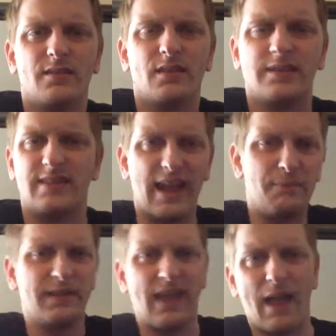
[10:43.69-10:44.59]
Like, take
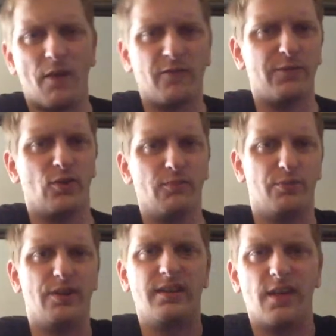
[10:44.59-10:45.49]
McNabb off the field and
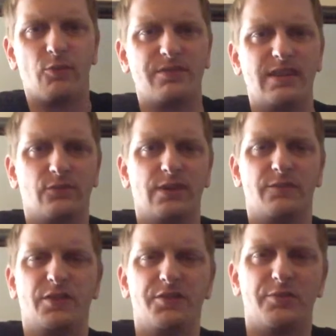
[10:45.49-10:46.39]
put another receiver in if
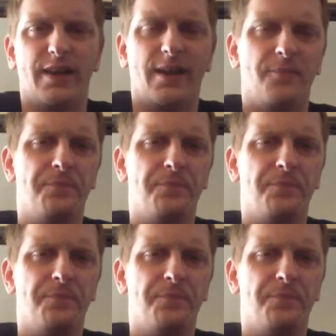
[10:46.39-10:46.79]
you're going to do that.